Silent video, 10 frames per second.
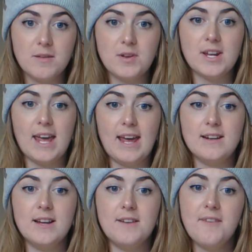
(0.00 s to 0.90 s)

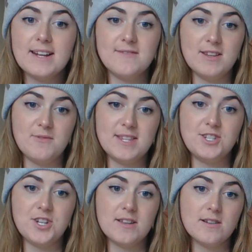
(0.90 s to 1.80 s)
communicate effectively with
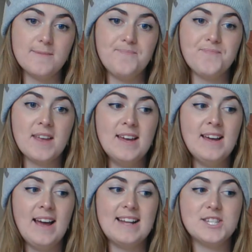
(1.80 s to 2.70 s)
each other.
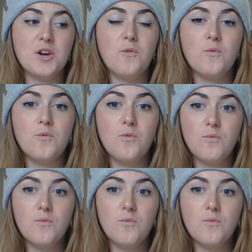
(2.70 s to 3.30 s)
And so